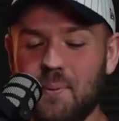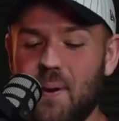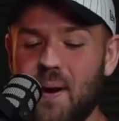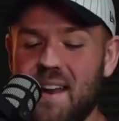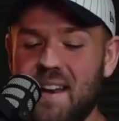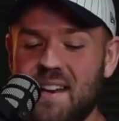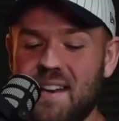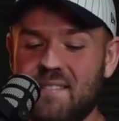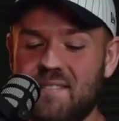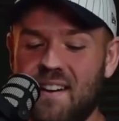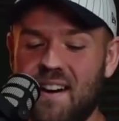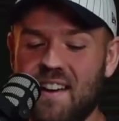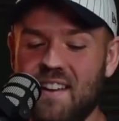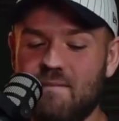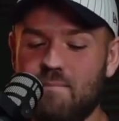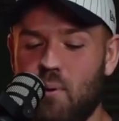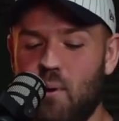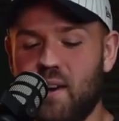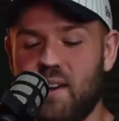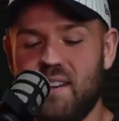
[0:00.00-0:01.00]

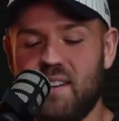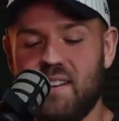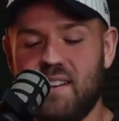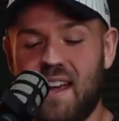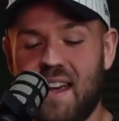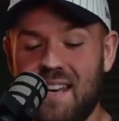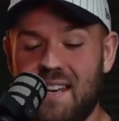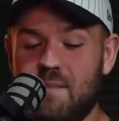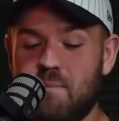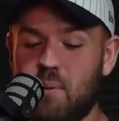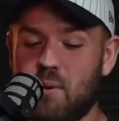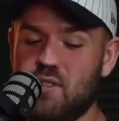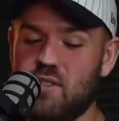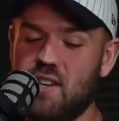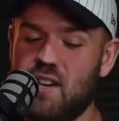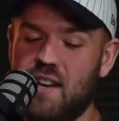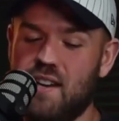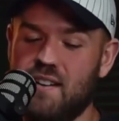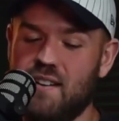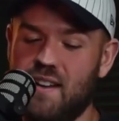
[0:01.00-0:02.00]

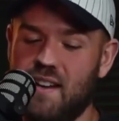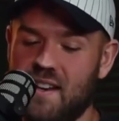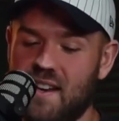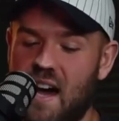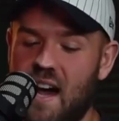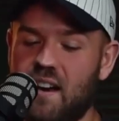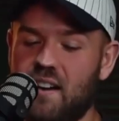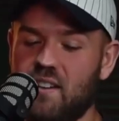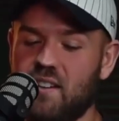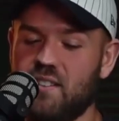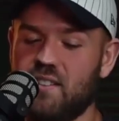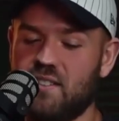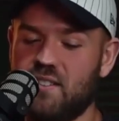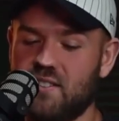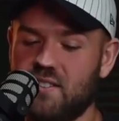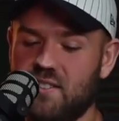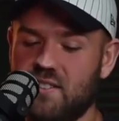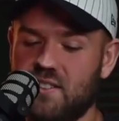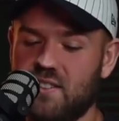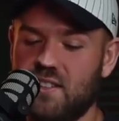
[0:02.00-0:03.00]
25.9% in
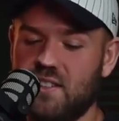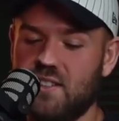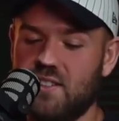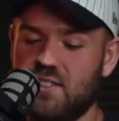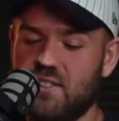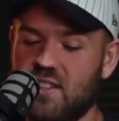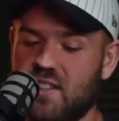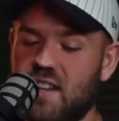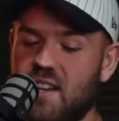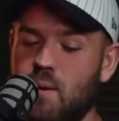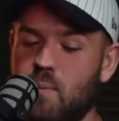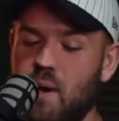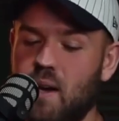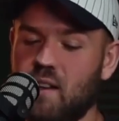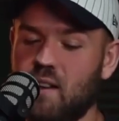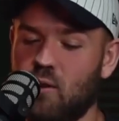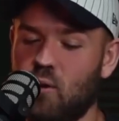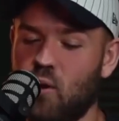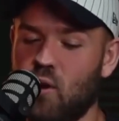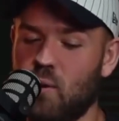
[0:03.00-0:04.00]
Ireland. So they're a bit
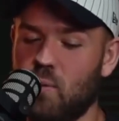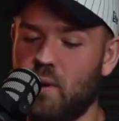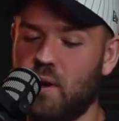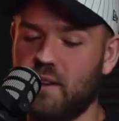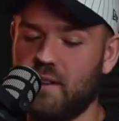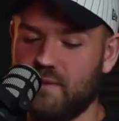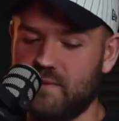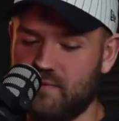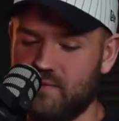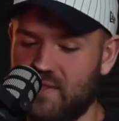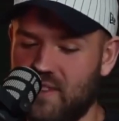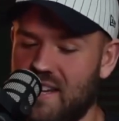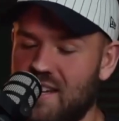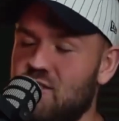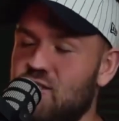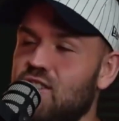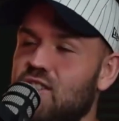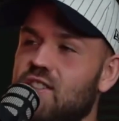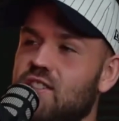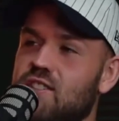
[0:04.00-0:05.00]
lower, but they
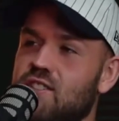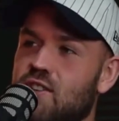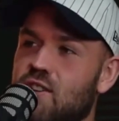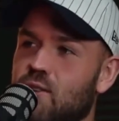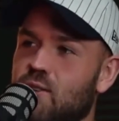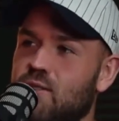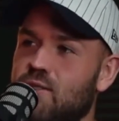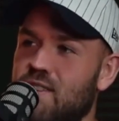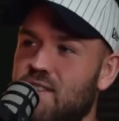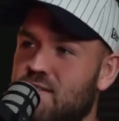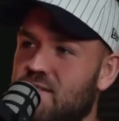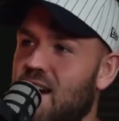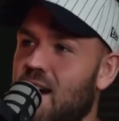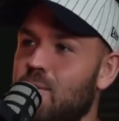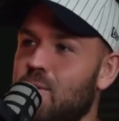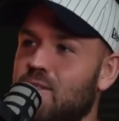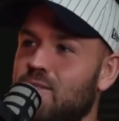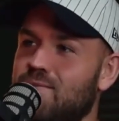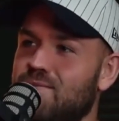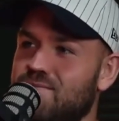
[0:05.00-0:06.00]
cheated, you know, the
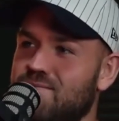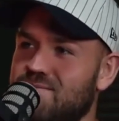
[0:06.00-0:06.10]
famine.